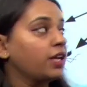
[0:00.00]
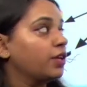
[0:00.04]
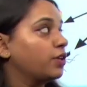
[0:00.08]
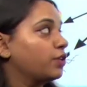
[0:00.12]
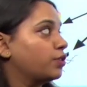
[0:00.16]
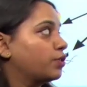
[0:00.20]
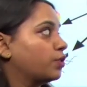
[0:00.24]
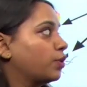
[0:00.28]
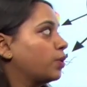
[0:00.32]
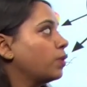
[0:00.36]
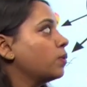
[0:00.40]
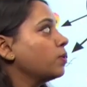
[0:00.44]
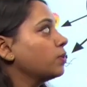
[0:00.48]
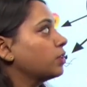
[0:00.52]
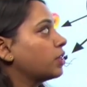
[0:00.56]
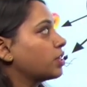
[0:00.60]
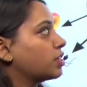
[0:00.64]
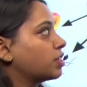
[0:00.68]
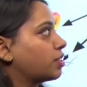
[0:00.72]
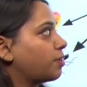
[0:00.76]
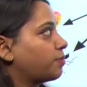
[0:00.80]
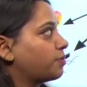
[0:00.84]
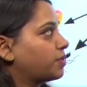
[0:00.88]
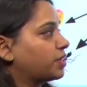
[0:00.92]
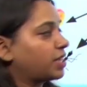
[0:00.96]
So the
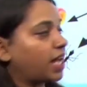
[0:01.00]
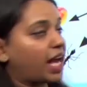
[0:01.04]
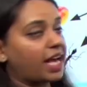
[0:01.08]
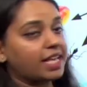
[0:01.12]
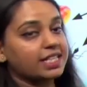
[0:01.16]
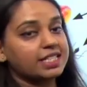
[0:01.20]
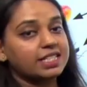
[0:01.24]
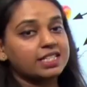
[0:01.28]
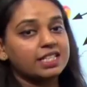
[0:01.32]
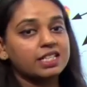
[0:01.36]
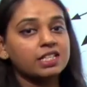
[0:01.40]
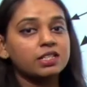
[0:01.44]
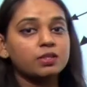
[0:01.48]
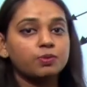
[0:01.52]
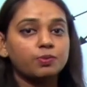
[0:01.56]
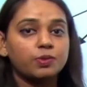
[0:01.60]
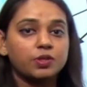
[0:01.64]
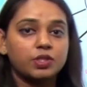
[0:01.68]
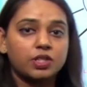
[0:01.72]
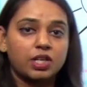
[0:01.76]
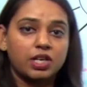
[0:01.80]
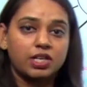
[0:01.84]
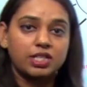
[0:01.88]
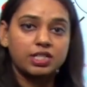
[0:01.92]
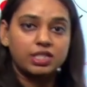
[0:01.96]
substances
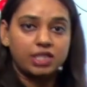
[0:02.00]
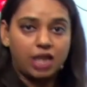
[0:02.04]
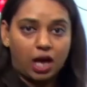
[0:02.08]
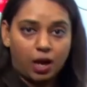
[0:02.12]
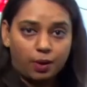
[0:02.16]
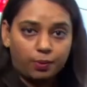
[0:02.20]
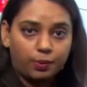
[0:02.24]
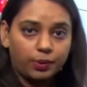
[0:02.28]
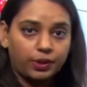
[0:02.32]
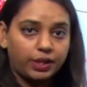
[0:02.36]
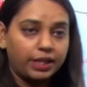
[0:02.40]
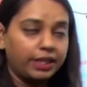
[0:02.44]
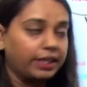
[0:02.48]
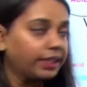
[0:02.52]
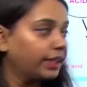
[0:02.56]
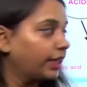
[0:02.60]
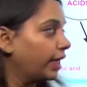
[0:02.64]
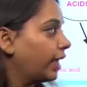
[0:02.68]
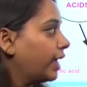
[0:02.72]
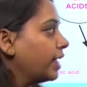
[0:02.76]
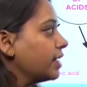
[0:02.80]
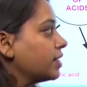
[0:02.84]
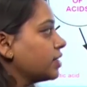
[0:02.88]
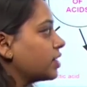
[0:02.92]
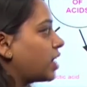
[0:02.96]
which are sour in
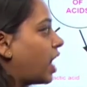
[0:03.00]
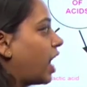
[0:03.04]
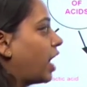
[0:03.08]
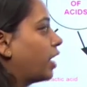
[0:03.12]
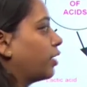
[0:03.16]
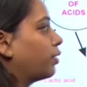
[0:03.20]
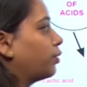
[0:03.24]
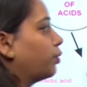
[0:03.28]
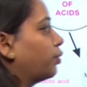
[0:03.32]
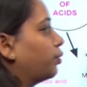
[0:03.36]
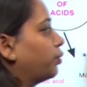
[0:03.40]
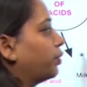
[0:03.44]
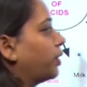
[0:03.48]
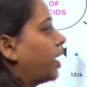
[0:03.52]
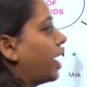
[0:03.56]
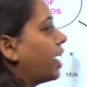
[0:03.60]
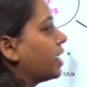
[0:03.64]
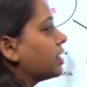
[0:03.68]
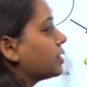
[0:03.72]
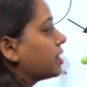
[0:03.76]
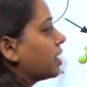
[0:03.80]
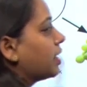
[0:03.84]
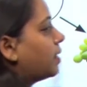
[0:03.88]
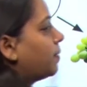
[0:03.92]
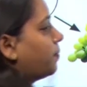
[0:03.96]
taste are known as